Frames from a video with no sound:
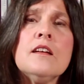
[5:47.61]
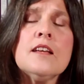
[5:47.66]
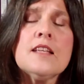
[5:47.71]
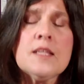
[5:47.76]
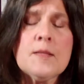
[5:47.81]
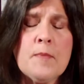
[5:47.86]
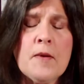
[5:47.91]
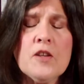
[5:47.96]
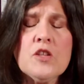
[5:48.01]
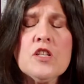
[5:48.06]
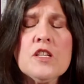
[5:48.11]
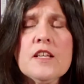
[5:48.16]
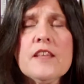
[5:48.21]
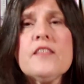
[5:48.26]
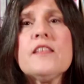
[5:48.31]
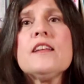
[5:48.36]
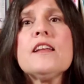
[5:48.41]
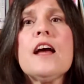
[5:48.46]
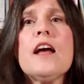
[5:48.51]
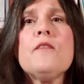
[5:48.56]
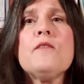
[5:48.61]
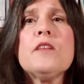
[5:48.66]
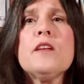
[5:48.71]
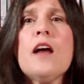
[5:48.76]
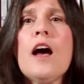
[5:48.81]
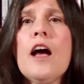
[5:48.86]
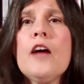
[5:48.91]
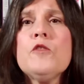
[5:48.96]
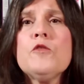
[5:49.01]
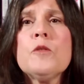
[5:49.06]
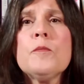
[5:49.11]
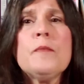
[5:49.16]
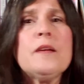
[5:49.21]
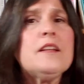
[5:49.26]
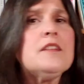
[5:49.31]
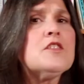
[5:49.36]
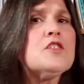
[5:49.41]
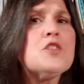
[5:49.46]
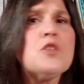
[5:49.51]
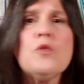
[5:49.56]
especially the
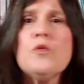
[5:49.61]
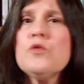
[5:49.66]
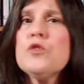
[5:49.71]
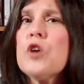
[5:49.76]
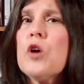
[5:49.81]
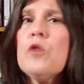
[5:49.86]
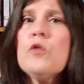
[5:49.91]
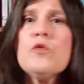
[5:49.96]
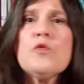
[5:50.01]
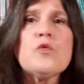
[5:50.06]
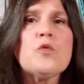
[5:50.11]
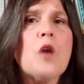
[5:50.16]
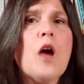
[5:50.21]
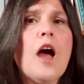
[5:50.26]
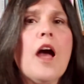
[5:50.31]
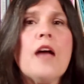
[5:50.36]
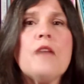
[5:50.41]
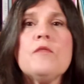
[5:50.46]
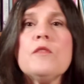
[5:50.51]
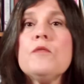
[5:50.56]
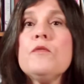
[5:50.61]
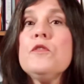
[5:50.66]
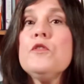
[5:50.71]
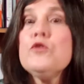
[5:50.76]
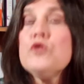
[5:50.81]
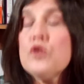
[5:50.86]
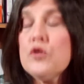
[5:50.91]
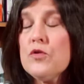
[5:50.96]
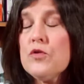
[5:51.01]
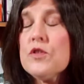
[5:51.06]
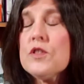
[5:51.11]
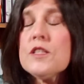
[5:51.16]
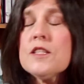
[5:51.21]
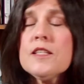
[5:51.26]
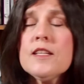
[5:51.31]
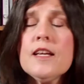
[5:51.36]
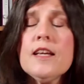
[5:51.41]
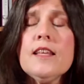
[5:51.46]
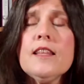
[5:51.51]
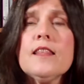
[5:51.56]
diphenhydramine, so don't drive if you choose to
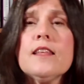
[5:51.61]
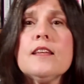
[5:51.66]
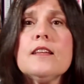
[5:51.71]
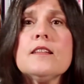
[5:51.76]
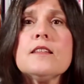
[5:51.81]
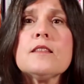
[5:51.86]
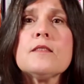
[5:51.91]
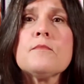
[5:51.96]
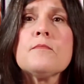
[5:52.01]
take these.